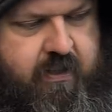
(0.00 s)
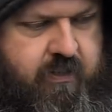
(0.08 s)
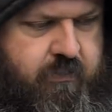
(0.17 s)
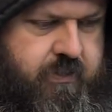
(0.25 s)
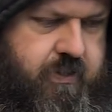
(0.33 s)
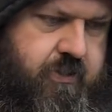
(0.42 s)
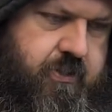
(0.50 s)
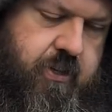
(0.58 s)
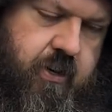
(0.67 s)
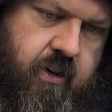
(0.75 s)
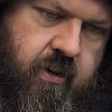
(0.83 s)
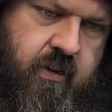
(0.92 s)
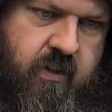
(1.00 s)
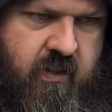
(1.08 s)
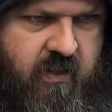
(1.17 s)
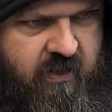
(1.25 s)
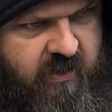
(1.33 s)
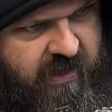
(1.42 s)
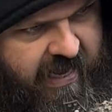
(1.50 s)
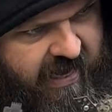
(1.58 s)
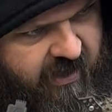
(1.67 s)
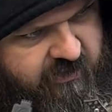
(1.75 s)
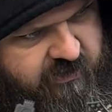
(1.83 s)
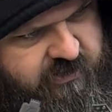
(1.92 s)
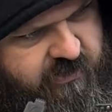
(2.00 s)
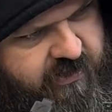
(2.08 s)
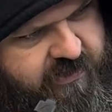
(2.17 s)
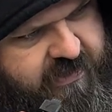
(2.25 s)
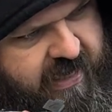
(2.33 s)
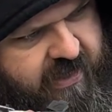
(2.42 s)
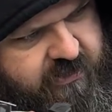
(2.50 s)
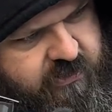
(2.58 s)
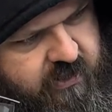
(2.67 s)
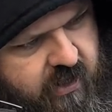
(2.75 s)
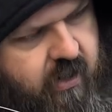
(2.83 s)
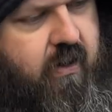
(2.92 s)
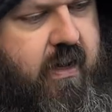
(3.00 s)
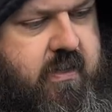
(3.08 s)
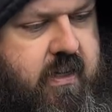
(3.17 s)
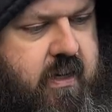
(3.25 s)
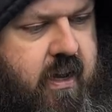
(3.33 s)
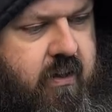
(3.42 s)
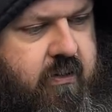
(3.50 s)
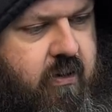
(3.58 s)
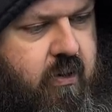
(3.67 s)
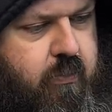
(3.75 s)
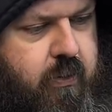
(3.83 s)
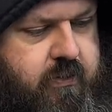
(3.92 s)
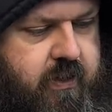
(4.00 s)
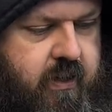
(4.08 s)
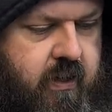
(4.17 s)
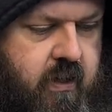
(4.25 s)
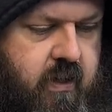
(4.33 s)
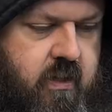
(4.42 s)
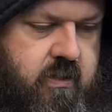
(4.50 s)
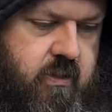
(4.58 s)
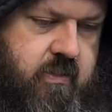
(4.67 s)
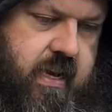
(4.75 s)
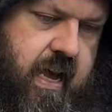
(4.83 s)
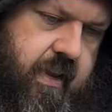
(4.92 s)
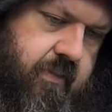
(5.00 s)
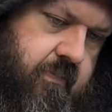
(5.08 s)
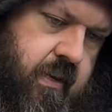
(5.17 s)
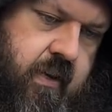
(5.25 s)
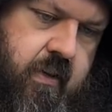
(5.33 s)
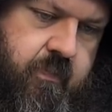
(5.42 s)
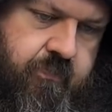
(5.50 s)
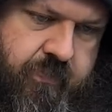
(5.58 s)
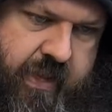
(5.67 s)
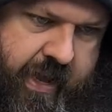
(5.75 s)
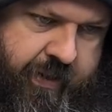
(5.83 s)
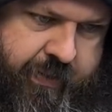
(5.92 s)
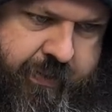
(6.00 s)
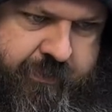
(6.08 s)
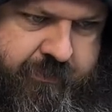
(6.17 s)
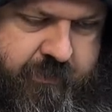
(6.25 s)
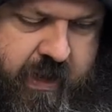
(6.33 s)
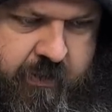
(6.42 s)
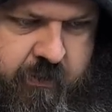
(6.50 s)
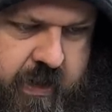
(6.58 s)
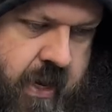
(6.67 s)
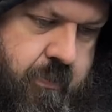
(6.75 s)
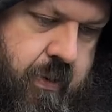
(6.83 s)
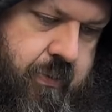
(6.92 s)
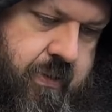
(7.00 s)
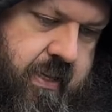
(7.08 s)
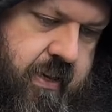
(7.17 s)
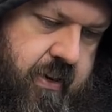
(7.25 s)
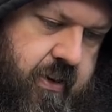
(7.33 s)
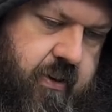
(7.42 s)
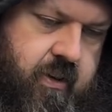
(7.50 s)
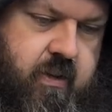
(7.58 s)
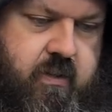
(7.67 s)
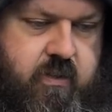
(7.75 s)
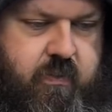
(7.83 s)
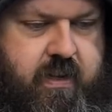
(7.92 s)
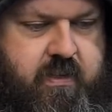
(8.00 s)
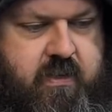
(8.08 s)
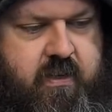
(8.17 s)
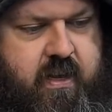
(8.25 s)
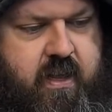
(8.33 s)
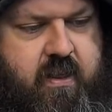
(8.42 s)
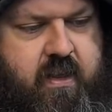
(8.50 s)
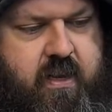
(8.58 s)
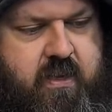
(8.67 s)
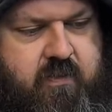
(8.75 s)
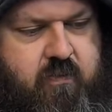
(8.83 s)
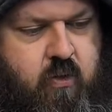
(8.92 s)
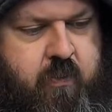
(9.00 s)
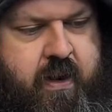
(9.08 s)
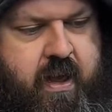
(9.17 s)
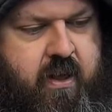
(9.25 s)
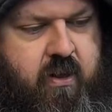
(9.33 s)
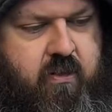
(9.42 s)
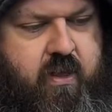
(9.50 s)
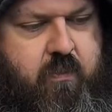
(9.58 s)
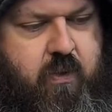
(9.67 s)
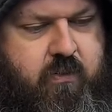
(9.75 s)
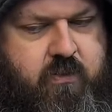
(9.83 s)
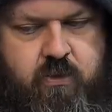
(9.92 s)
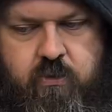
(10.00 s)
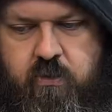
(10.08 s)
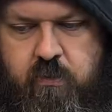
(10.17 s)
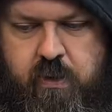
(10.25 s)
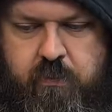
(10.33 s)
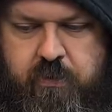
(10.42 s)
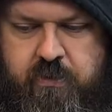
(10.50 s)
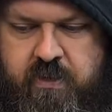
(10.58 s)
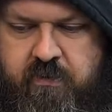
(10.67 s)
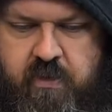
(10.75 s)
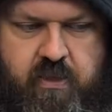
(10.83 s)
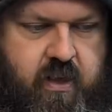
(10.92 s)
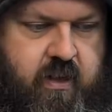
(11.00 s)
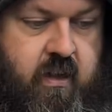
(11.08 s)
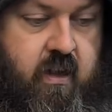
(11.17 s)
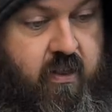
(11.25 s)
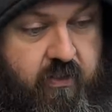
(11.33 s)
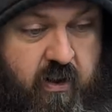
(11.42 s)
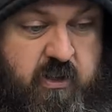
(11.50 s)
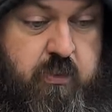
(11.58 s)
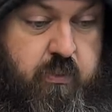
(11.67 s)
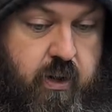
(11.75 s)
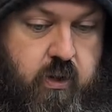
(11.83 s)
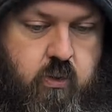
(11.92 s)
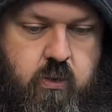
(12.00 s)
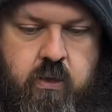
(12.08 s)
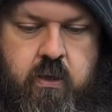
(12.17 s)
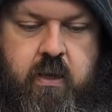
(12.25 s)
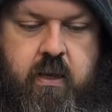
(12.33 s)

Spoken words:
100% sure how those are attached. Oh, I see now. They're all bolted. So it's got, I don't know what kind of bumpers they are. So basically these form an L. They bolt to the bumpers and everything. They're actually pretty cool.